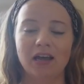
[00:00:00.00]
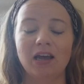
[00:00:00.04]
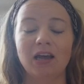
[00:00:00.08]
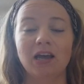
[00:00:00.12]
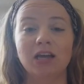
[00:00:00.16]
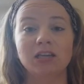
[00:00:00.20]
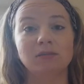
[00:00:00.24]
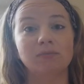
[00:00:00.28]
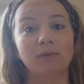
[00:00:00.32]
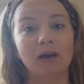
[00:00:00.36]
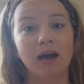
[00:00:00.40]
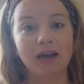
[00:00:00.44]

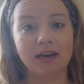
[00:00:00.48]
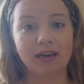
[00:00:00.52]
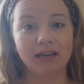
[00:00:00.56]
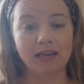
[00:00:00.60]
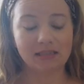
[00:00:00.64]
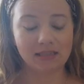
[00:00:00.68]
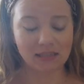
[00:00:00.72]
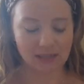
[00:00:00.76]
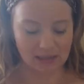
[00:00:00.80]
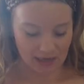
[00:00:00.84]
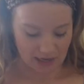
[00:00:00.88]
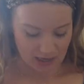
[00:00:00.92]
To be
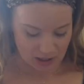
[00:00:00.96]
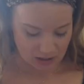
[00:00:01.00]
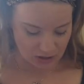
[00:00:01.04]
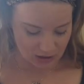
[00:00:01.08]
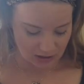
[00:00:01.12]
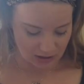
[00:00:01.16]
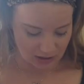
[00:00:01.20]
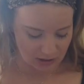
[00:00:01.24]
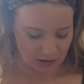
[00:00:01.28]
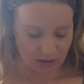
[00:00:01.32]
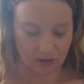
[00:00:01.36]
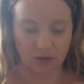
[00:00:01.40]
honest,
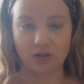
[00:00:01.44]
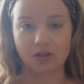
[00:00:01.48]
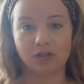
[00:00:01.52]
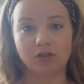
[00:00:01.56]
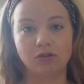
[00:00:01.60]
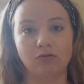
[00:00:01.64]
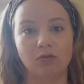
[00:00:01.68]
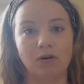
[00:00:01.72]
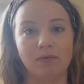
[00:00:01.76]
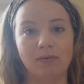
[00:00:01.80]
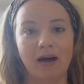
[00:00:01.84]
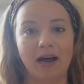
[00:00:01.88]
actually the little
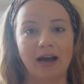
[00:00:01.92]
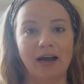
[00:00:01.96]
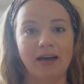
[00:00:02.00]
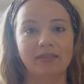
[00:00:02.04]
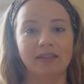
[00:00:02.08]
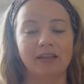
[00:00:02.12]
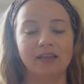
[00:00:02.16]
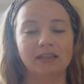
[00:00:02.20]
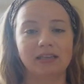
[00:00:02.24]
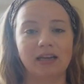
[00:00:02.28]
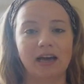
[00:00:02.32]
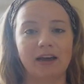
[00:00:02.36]
story behind
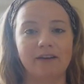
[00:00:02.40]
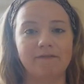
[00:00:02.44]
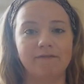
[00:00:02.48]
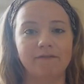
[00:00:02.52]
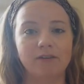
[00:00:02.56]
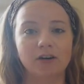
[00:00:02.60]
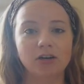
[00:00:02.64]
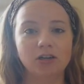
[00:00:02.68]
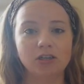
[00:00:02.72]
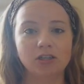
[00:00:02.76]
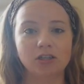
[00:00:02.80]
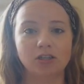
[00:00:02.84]
this, I
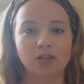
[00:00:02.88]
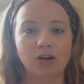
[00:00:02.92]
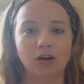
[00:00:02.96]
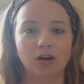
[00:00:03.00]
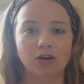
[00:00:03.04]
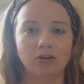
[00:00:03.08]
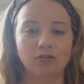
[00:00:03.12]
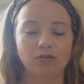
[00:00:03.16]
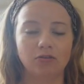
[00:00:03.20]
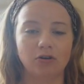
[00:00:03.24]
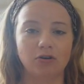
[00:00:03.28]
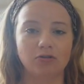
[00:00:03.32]
first
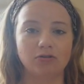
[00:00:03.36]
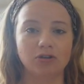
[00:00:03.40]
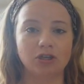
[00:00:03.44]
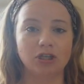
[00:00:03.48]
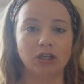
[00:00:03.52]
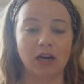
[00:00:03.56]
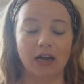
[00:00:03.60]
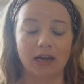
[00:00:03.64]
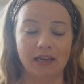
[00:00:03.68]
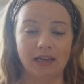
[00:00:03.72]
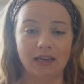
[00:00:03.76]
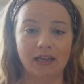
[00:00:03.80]
started
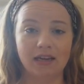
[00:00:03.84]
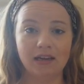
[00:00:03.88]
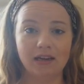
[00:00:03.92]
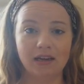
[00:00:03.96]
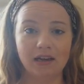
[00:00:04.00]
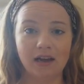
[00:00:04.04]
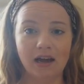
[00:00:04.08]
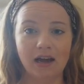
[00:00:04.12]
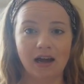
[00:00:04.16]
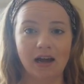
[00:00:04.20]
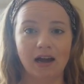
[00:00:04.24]
crocheting.